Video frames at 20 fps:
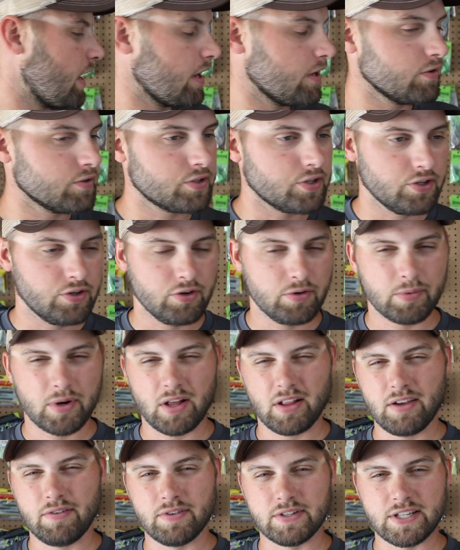I used to do them, and
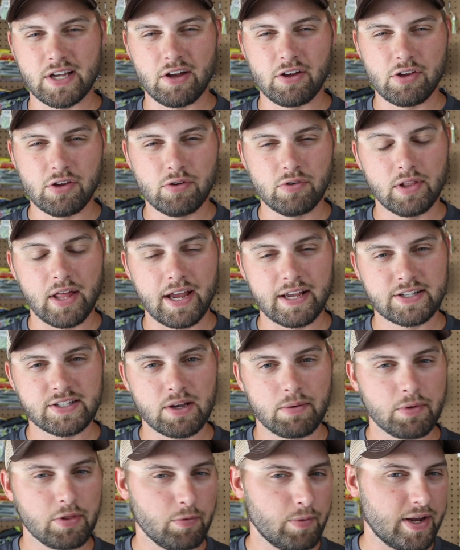I'll even tell you like
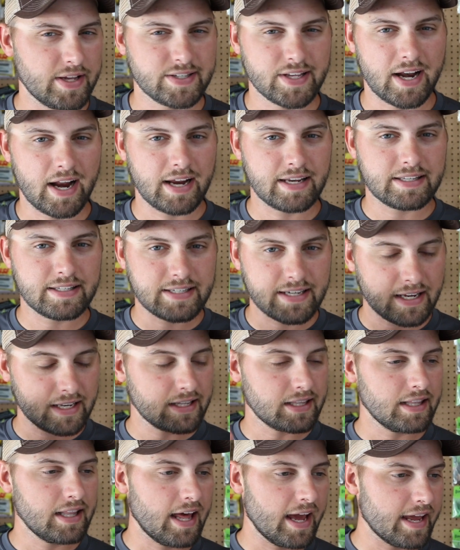some of the ways that I
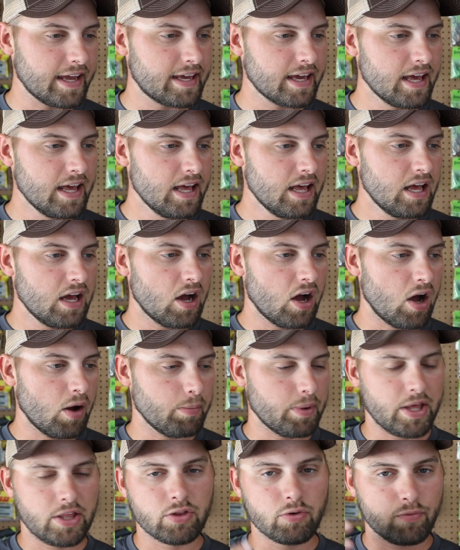didn't like
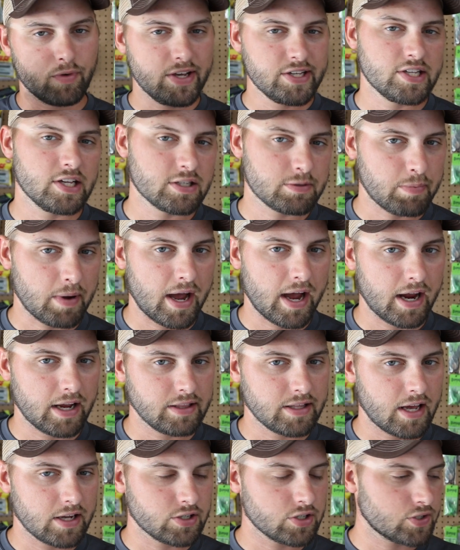and the reasons
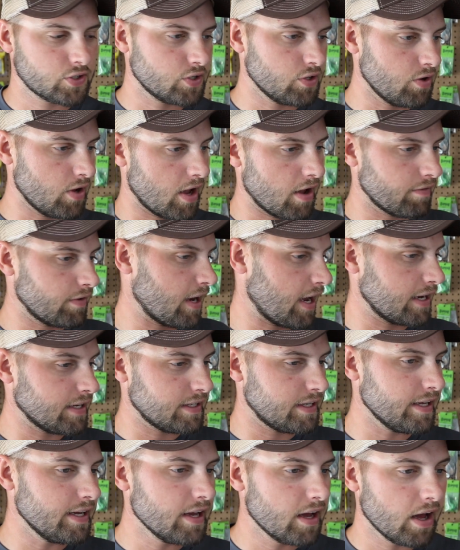behind that, just so you have an
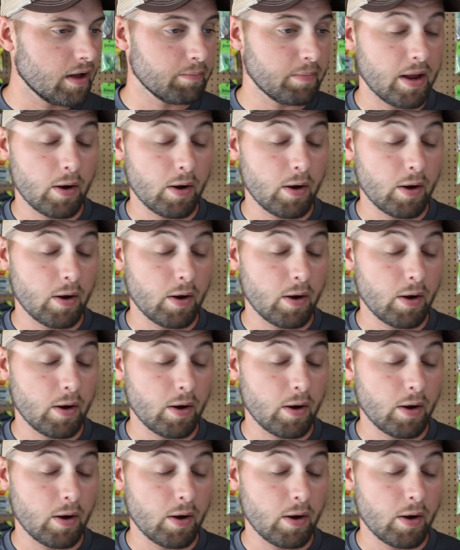idea.